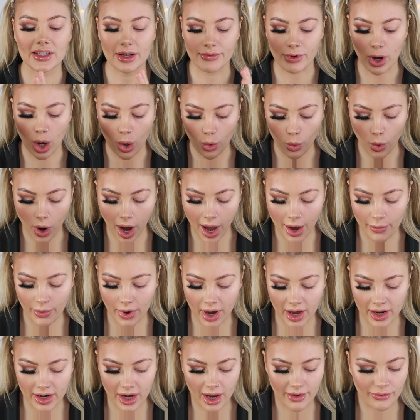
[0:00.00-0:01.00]
I've got a white
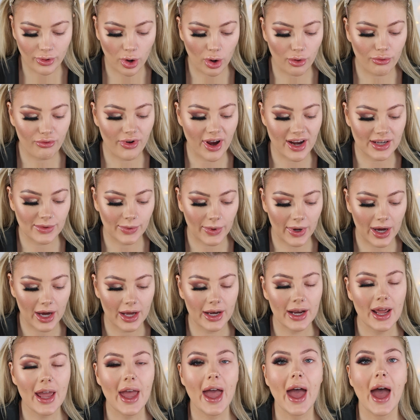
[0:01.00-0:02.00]
one, I've got a red
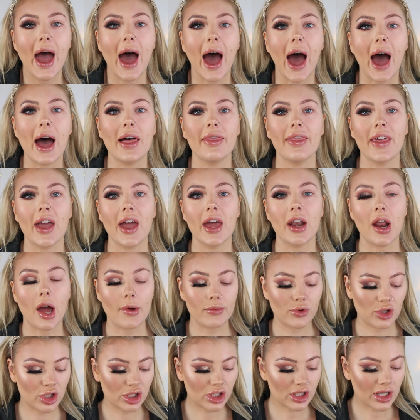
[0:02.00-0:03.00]
one, and then
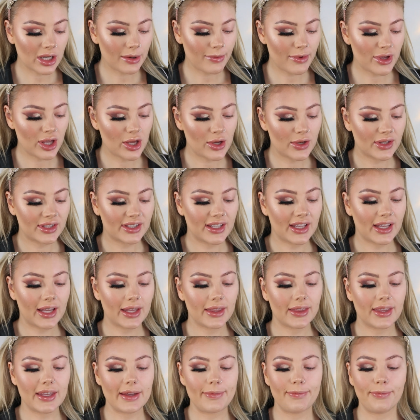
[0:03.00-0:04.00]
I'm just going to be
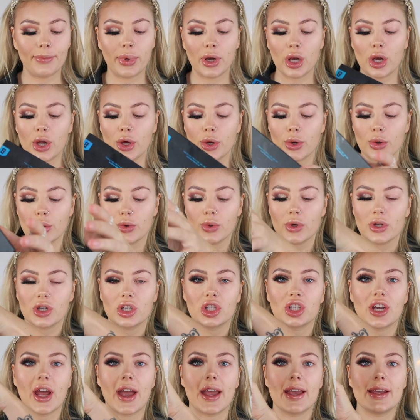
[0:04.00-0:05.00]
using the blue
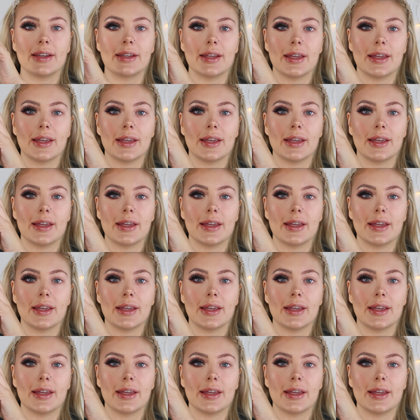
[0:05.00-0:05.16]
shade